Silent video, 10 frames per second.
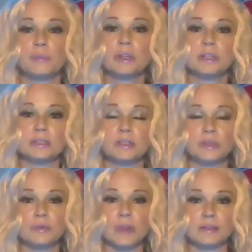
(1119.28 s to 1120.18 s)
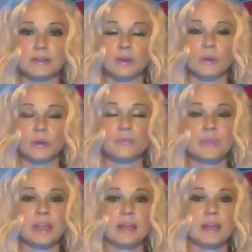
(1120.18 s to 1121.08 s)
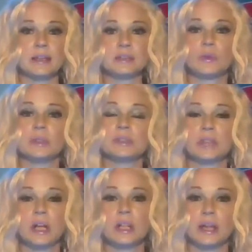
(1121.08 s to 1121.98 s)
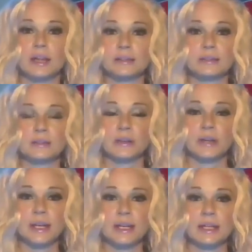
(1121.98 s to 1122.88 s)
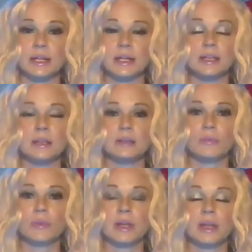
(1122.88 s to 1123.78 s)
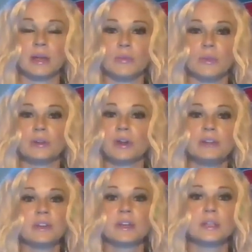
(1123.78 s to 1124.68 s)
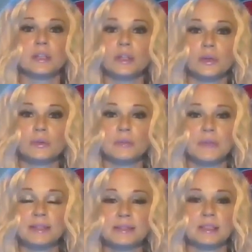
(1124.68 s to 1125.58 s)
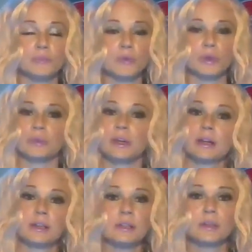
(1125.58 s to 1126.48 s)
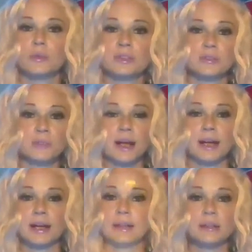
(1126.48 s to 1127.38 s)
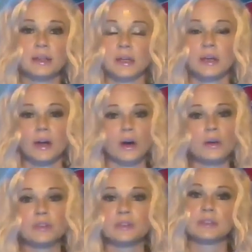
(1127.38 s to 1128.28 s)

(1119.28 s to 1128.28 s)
whatever we put into that soul is going to collect, okay? And we're not even going to know the mess anymore. We're not going to know what's behind